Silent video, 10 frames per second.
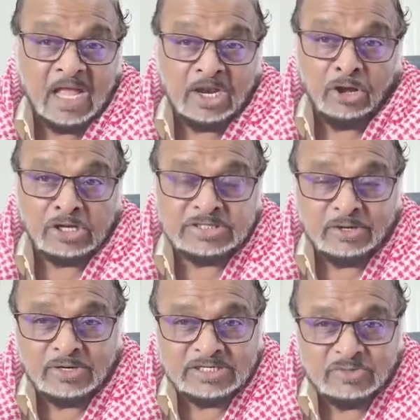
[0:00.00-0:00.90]
Lawyers, I
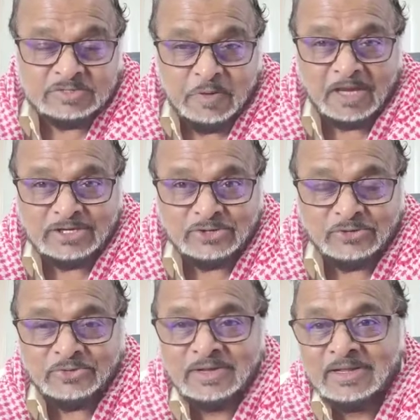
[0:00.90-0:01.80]
don't disrespect
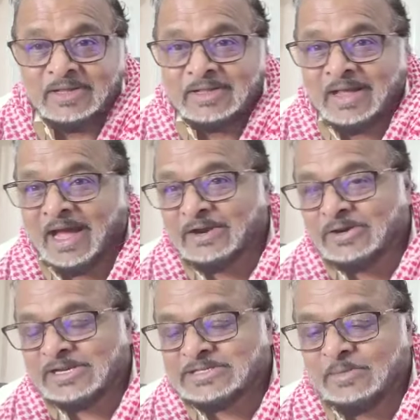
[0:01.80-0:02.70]
you. I know
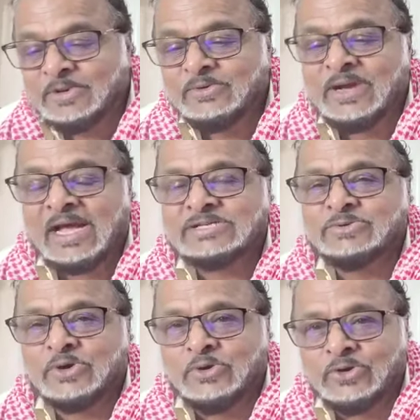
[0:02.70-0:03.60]
there's some of you guys
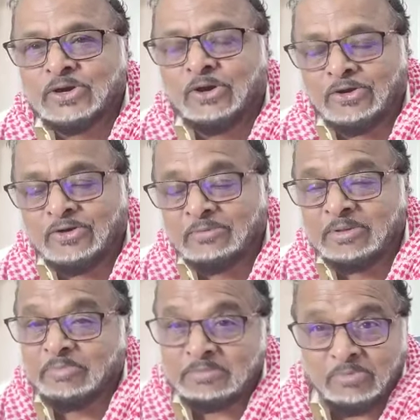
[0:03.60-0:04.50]
who are good and
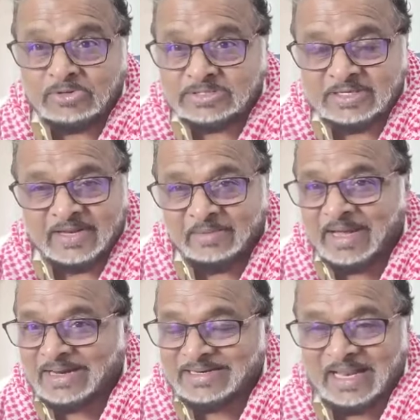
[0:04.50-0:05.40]
honorable, but most of them
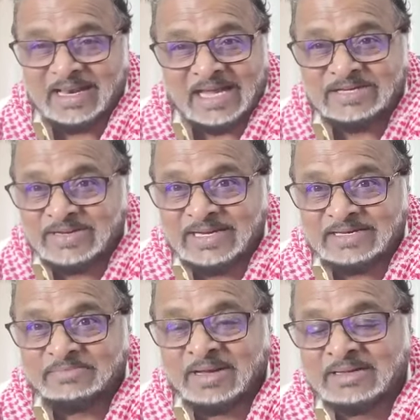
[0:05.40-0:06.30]
got to tell lie to
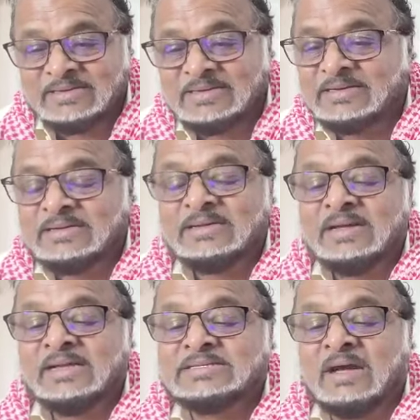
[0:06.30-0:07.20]
eat, man.
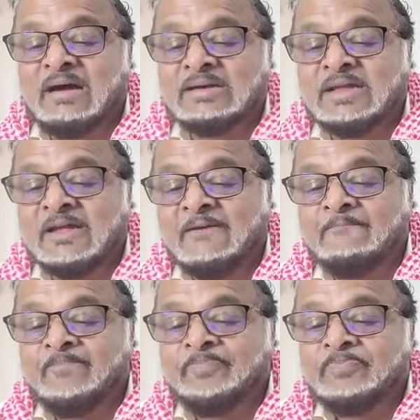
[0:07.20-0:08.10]
It's a hard thing.
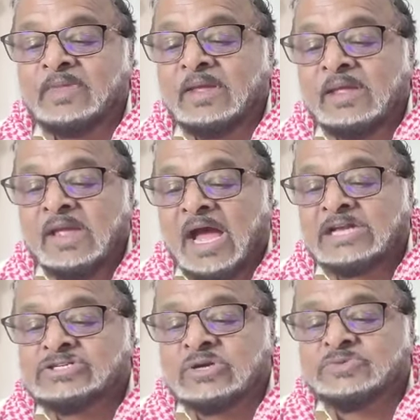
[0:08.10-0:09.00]

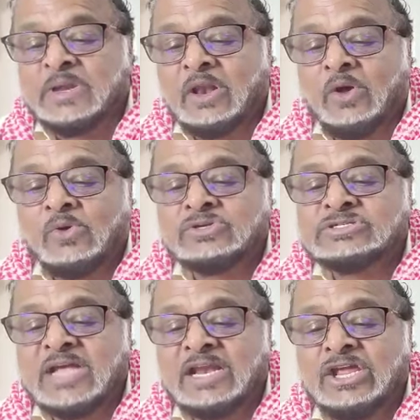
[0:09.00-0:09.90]
And so as we
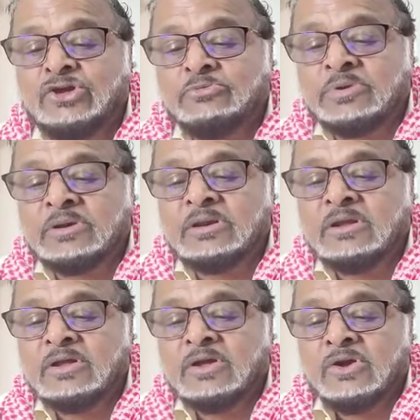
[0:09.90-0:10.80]
close, any human
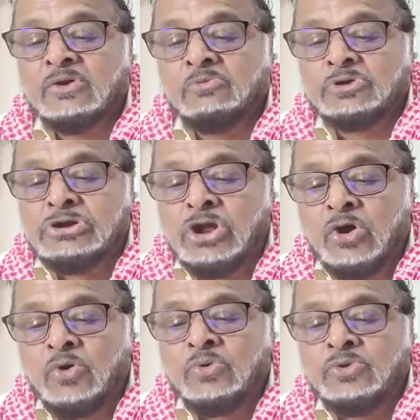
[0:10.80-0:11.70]
would
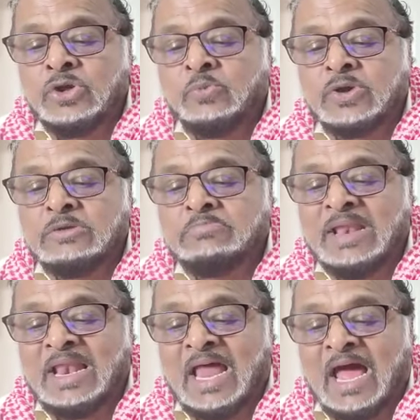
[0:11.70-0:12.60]
know you wouldn't be
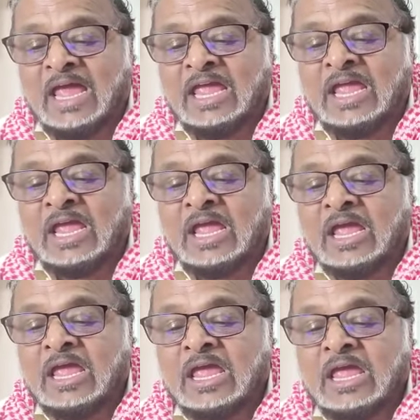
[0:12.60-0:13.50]
lying
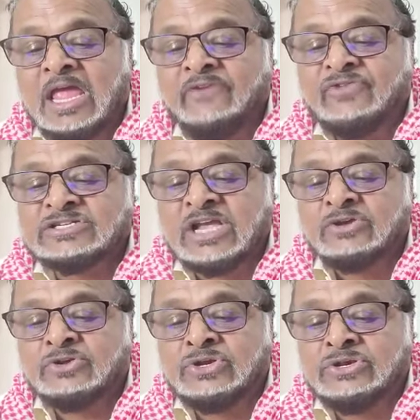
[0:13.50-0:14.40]
if you say
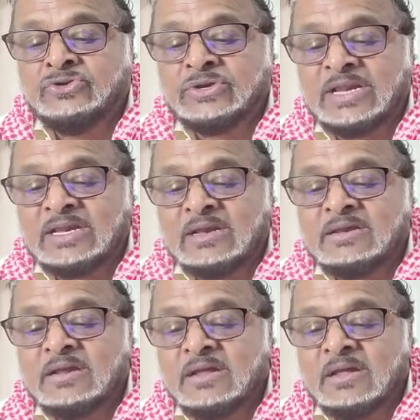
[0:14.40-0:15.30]
you
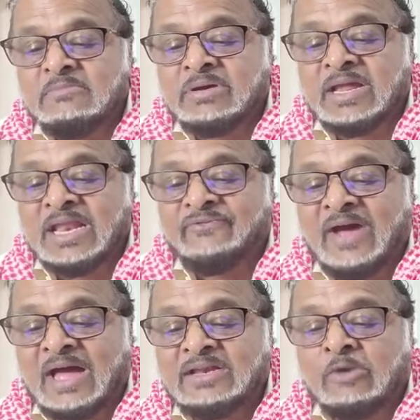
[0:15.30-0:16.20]
didn't. But I never
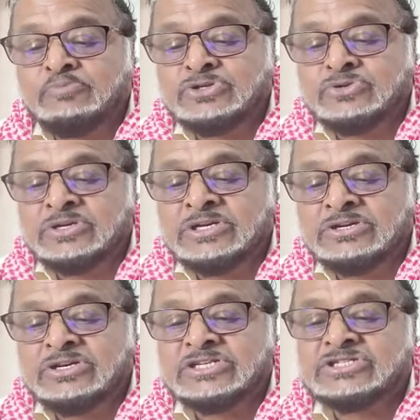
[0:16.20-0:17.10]
had the opportunity to
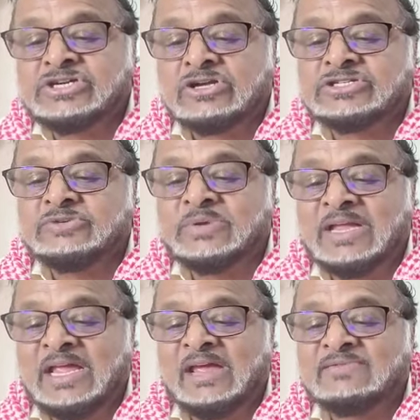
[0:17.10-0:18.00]
discuss it with
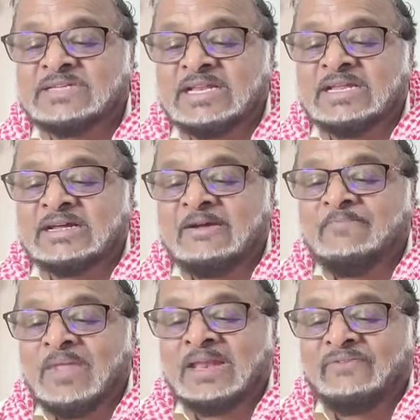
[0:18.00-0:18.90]
the AFC leader.
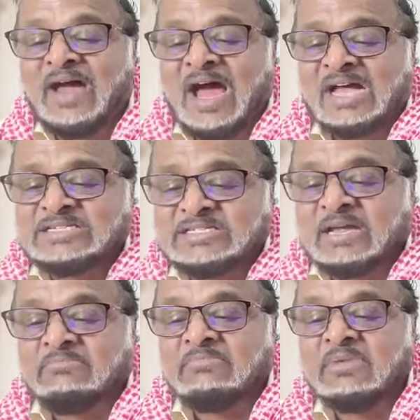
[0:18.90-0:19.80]
I never asked
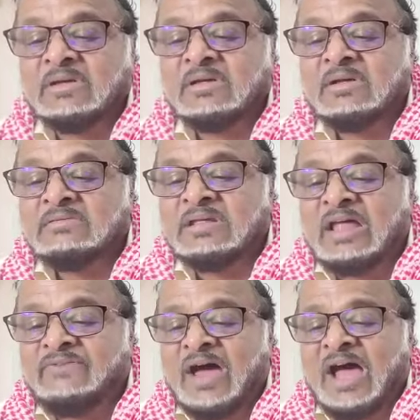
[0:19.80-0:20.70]
them. They
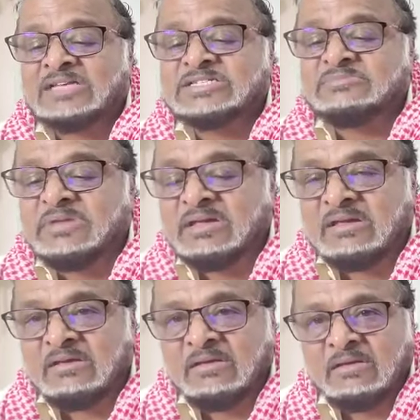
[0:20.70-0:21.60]
never asked
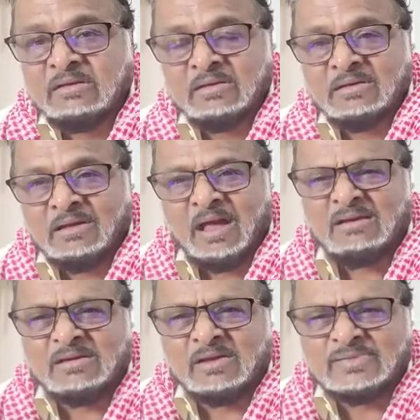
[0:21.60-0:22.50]
me.
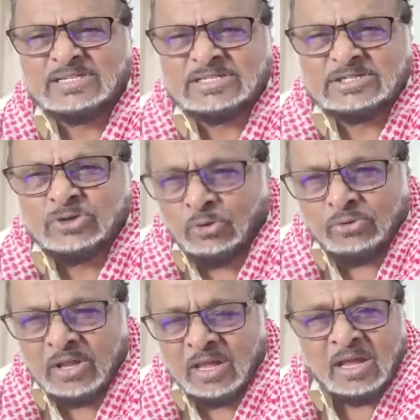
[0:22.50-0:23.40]
End of
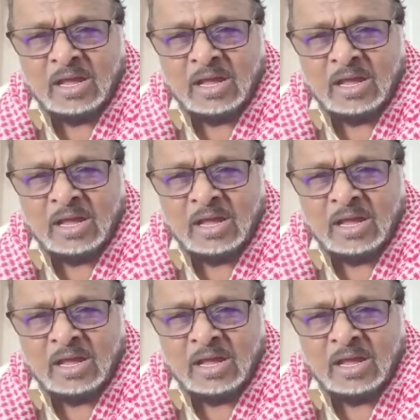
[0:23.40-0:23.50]
story.